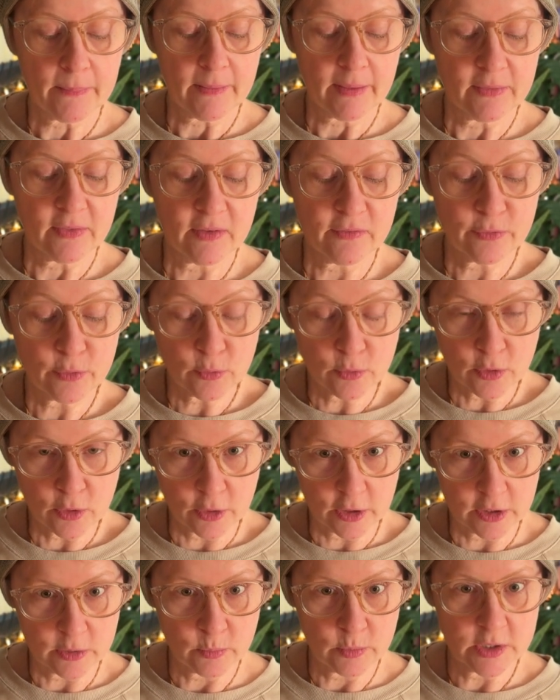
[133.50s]
The Fool
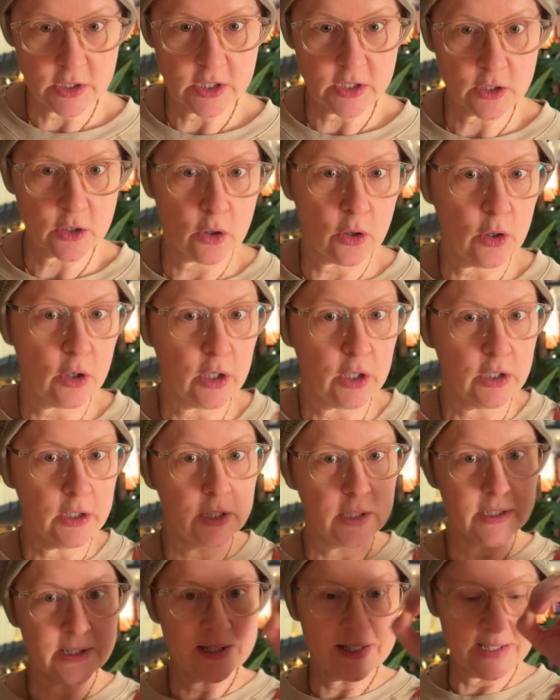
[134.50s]
card, which is
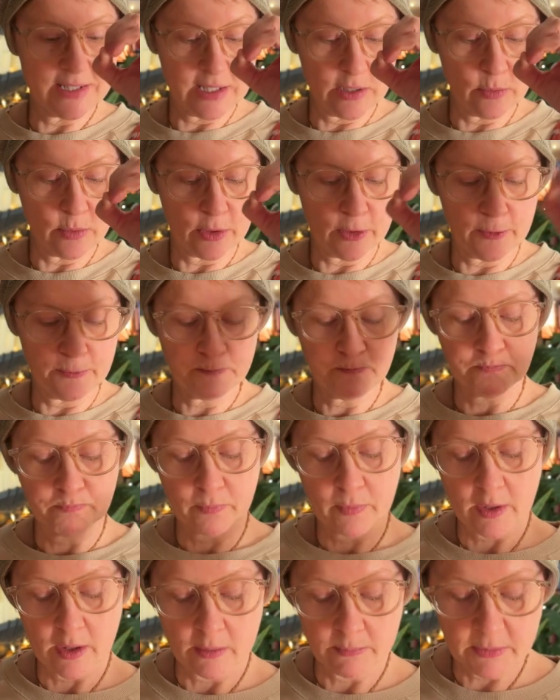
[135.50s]
card 0.
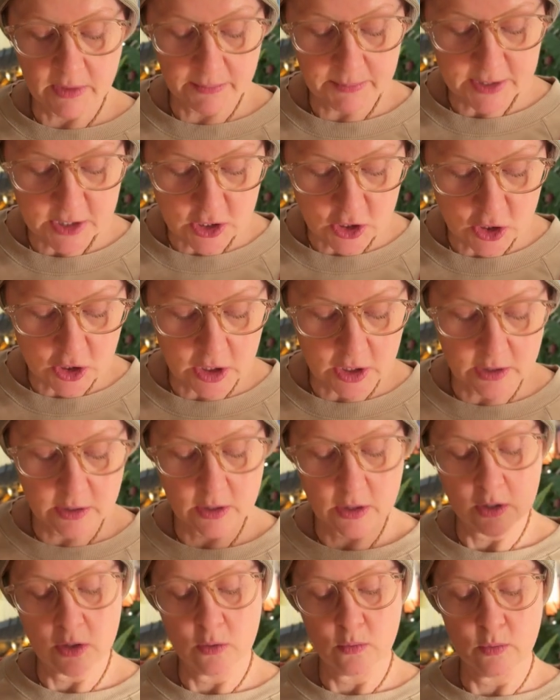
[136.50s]
The Magician,
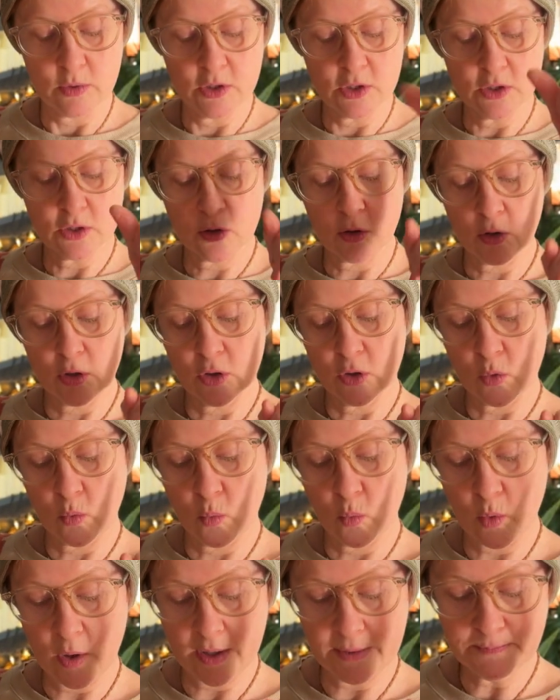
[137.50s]
which is card
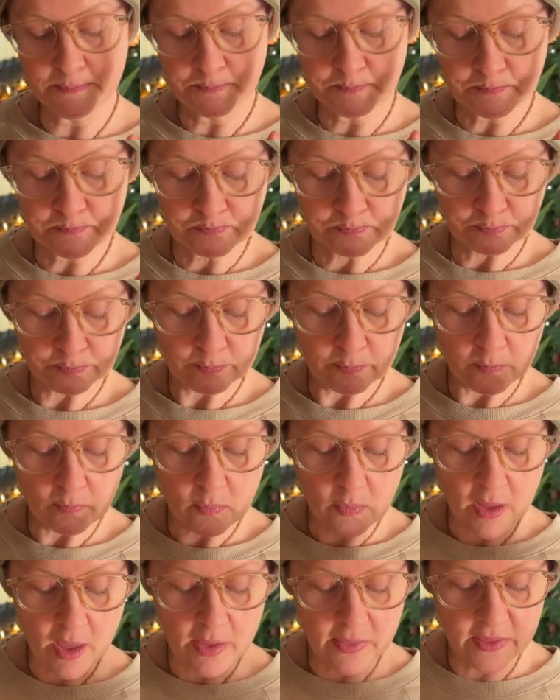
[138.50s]
1.
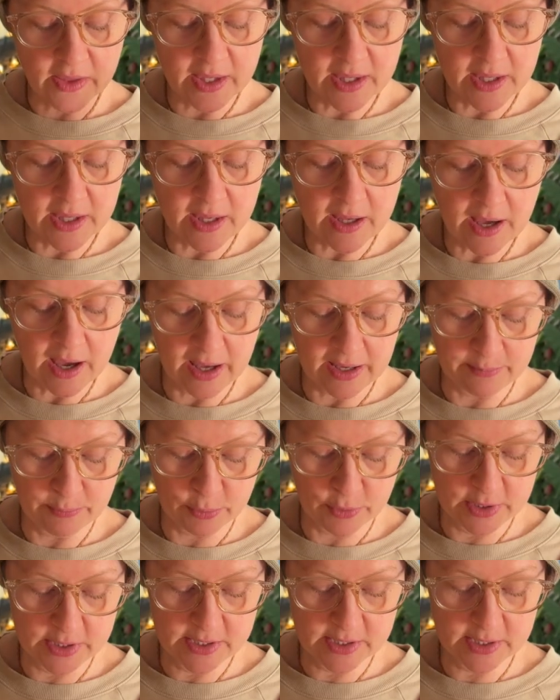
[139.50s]
The High
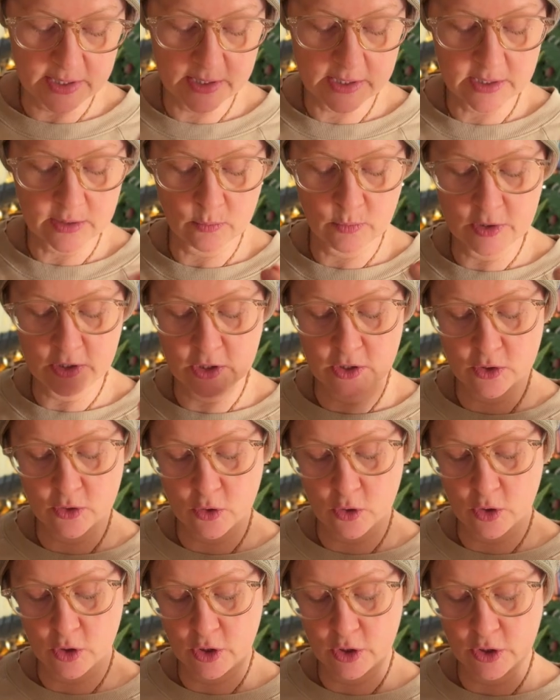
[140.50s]
Priestess, which is
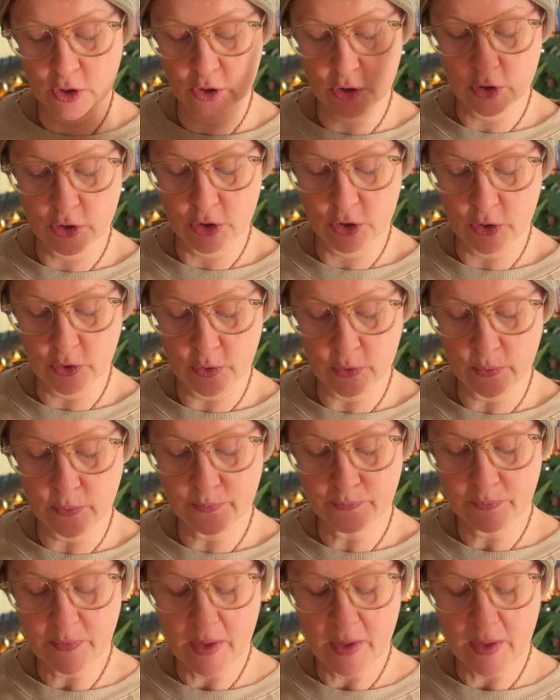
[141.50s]
card 2.